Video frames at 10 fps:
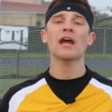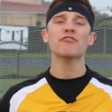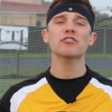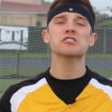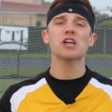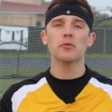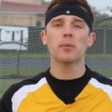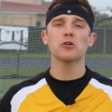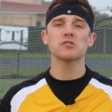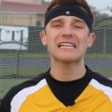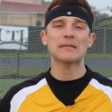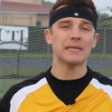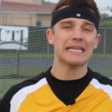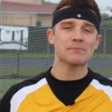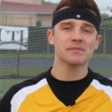I first started posting
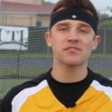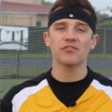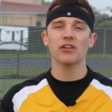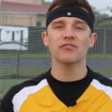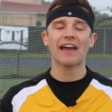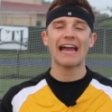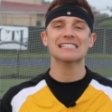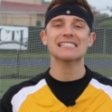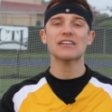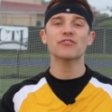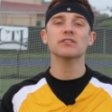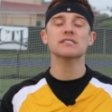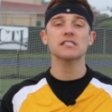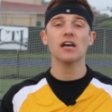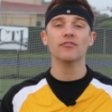memes, fun facts, different
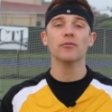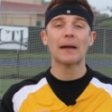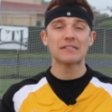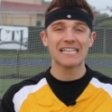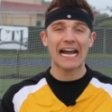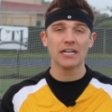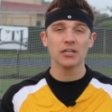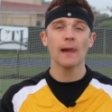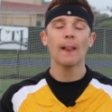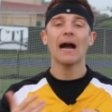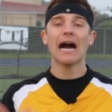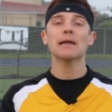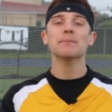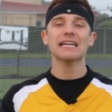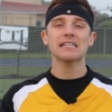stuff about soccer
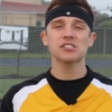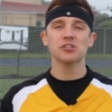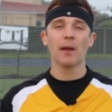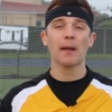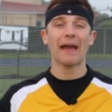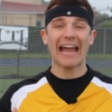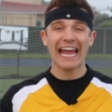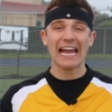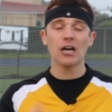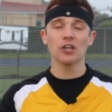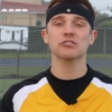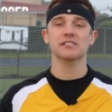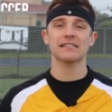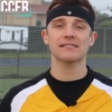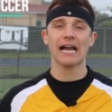on my Instagram at
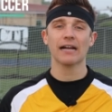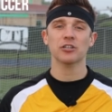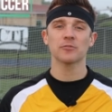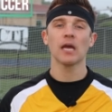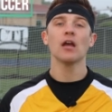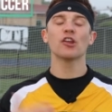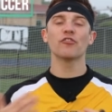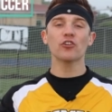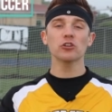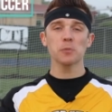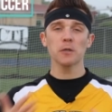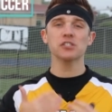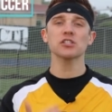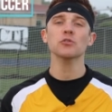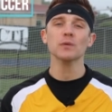Understand Soccer, the first
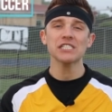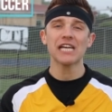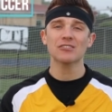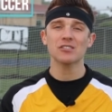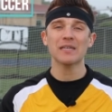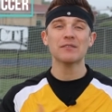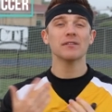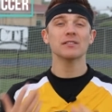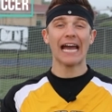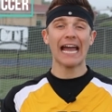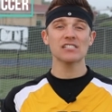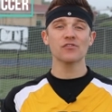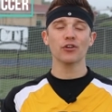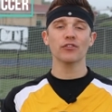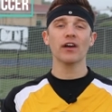person to reach out to me to
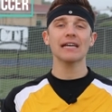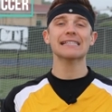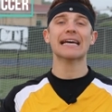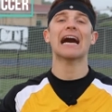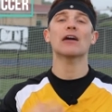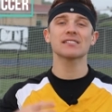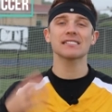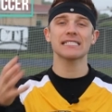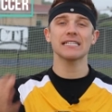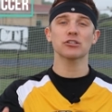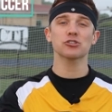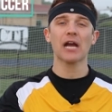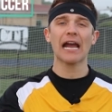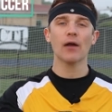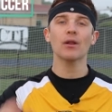ask for advice on how to succeed in their
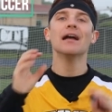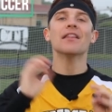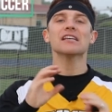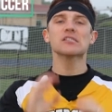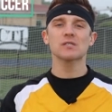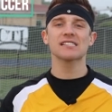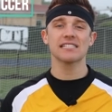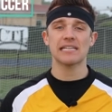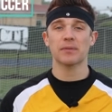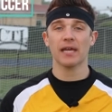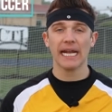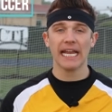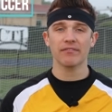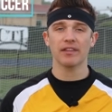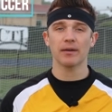tryout, this was the tip that I gave